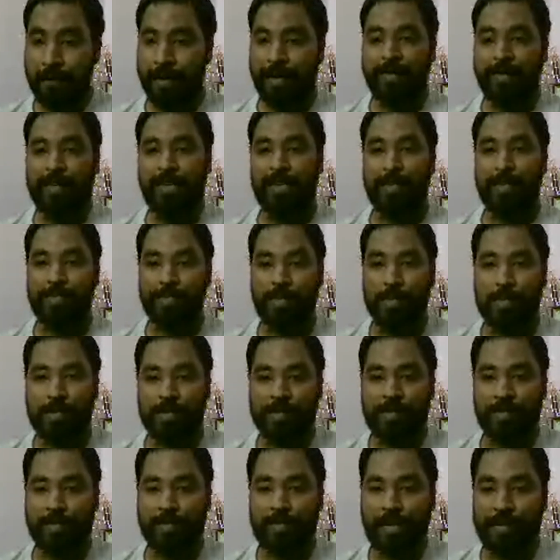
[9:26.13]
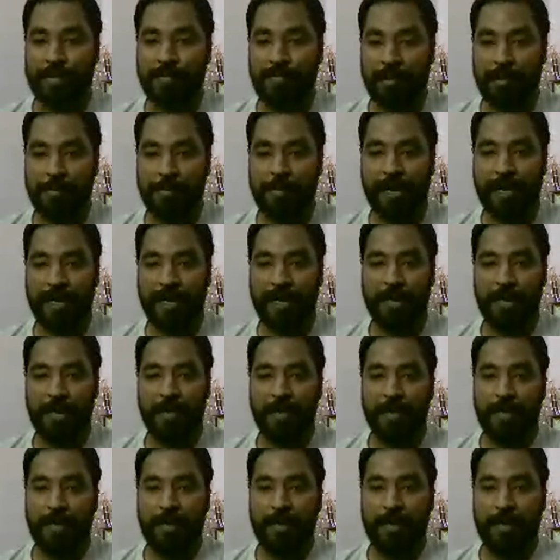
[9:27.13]
Thank you so much for that feedback.
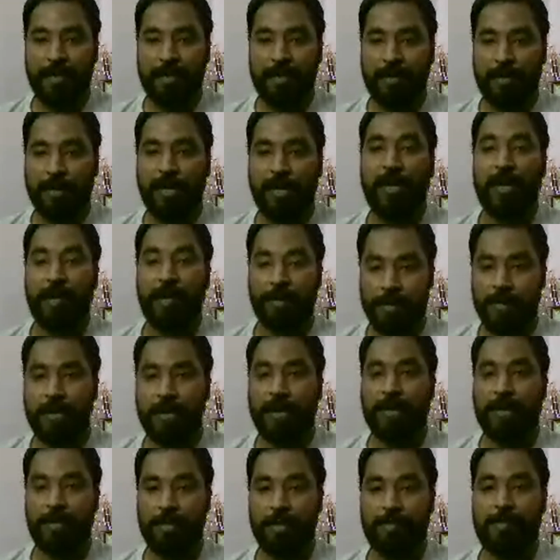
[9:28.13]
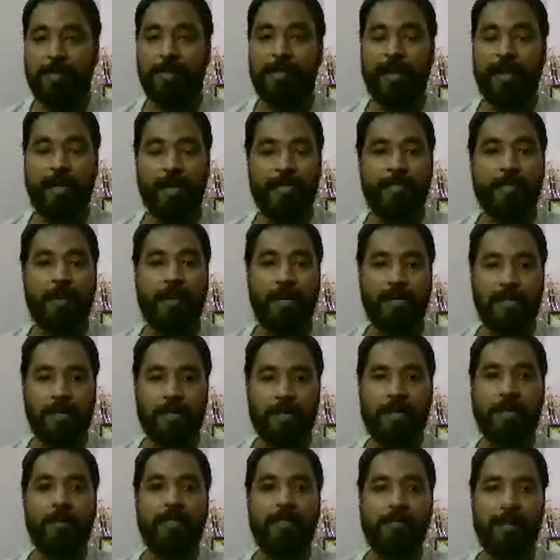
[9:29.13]
Go ahead. Yeah, you're preparing for
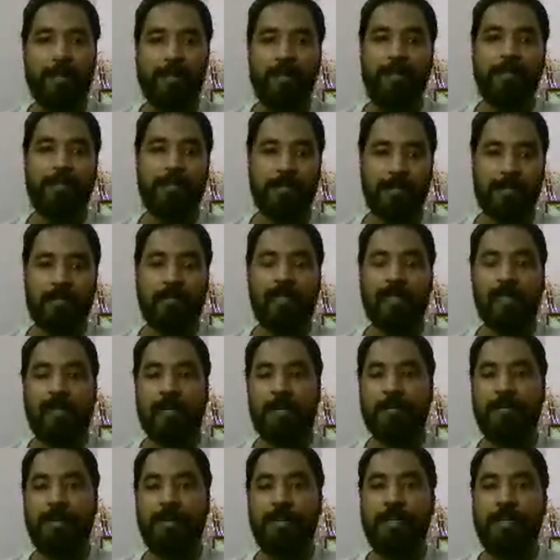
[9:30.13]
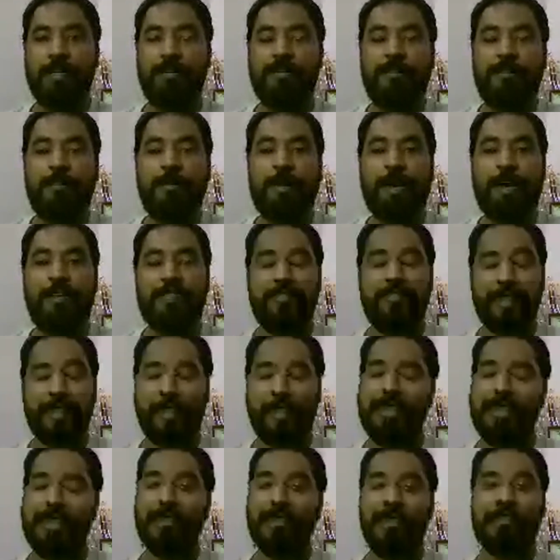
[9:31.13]
ISTQ Foundation. Do let me know if you have any
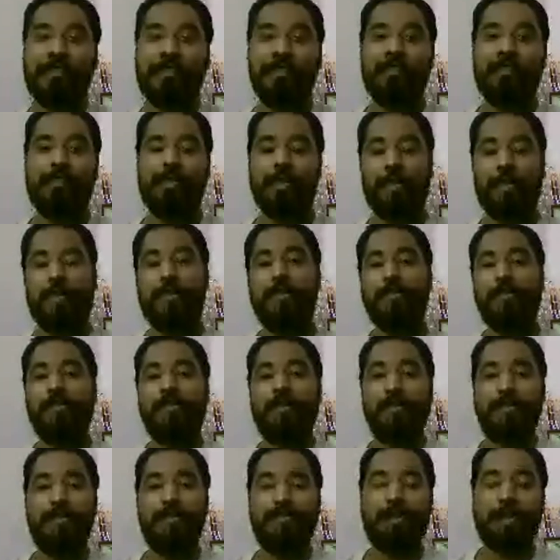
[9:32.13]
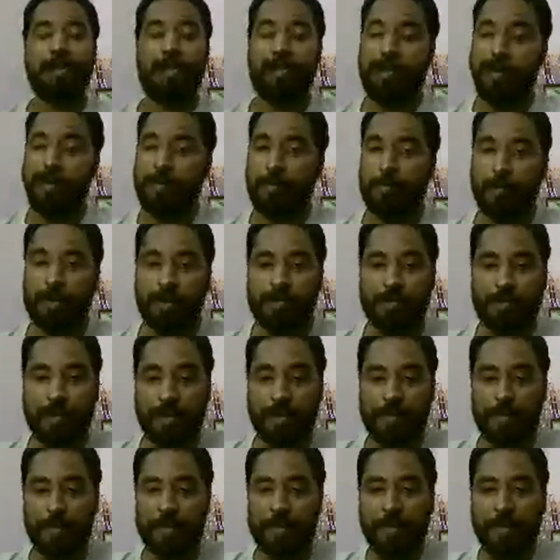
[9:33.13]
questions, any concern at any point of time.